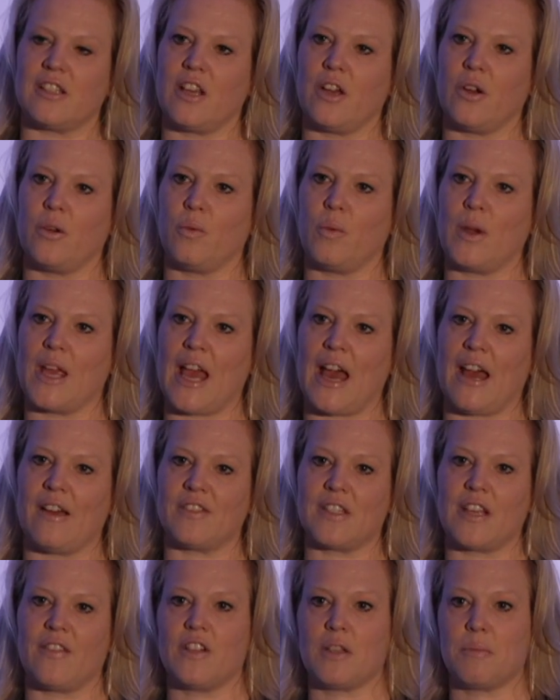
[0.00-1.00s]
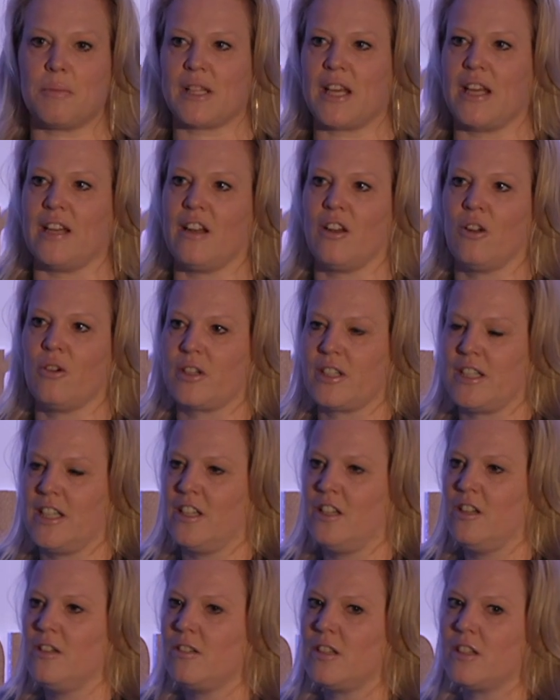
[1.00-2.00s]
So we have 70% logged
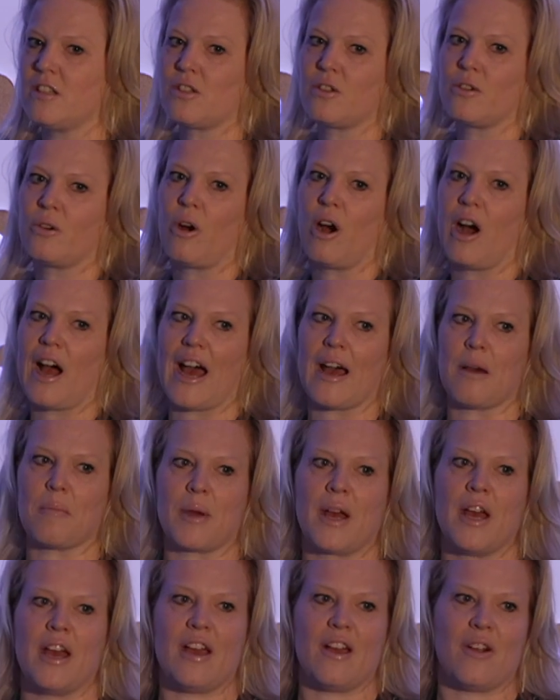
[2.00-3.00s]
in users through our app,